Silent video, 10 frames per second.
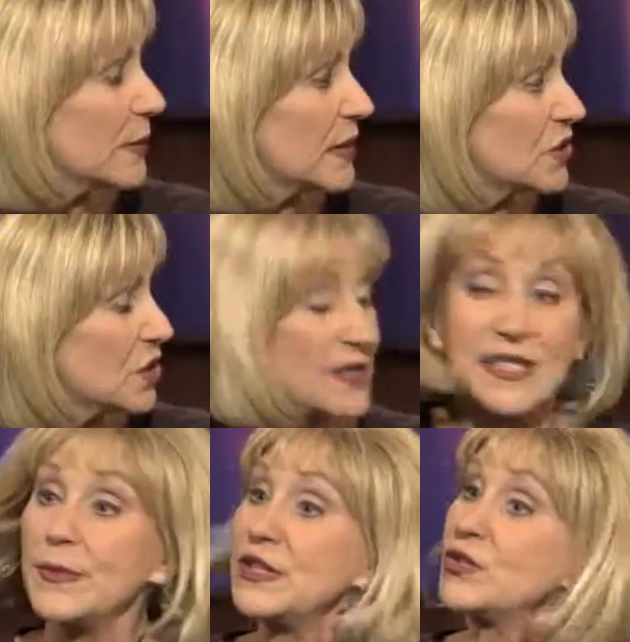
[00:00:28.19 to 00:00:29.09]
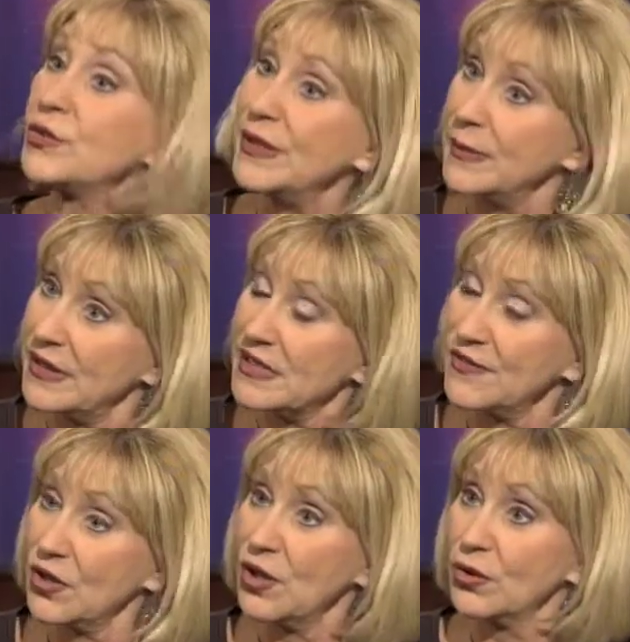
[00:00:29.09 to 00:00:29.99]
mention some of the treatments
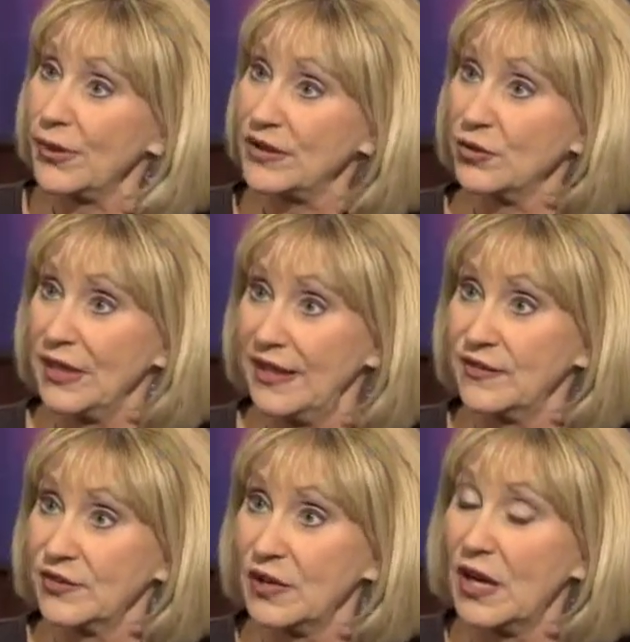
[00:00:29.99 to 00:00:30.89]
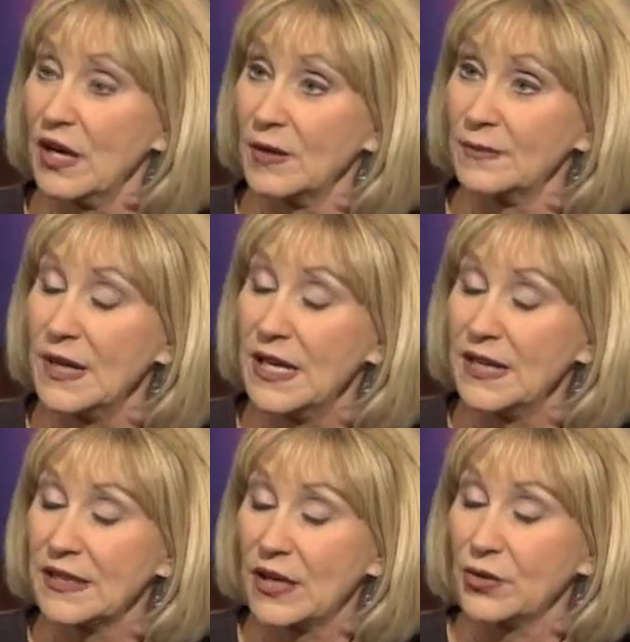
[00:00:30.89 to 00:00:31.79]
for colorectal cancer.
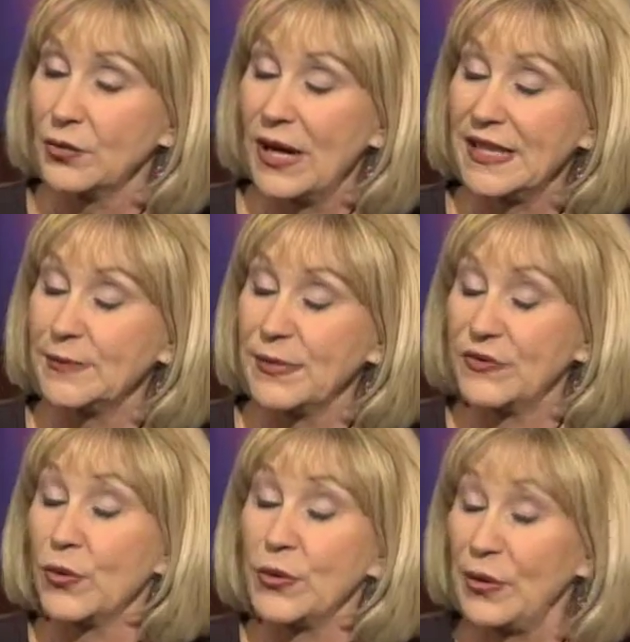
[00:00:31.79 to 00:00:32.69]
Dr. O'Reilly, before we